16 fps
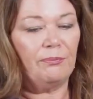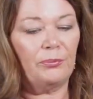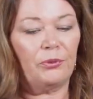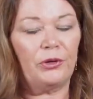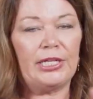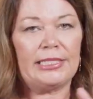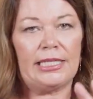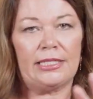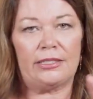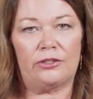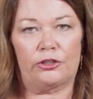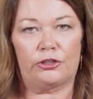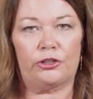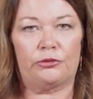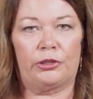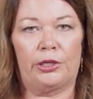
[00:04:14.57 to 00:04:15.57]
pre-seasoned
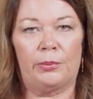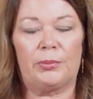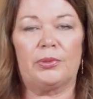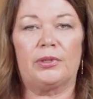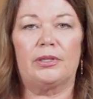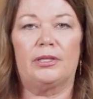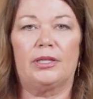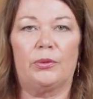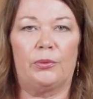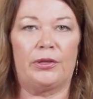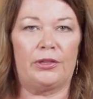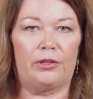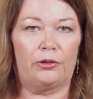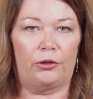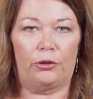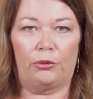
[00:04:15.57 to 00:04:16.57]
our shrimp with
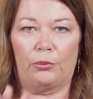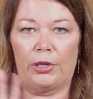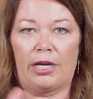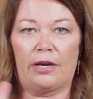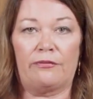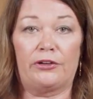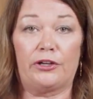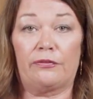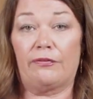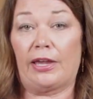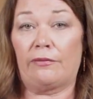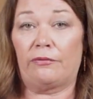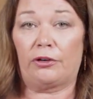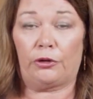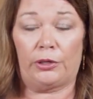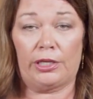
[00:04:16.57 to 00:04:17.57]
a little, whatever your
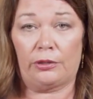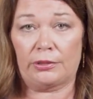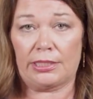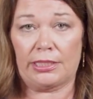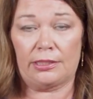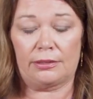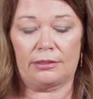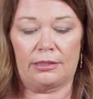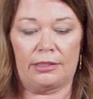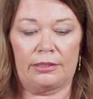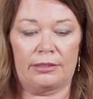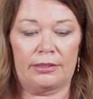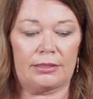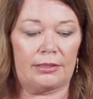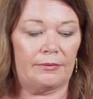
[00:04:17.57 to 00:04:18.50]
favorite Creole seasoning is.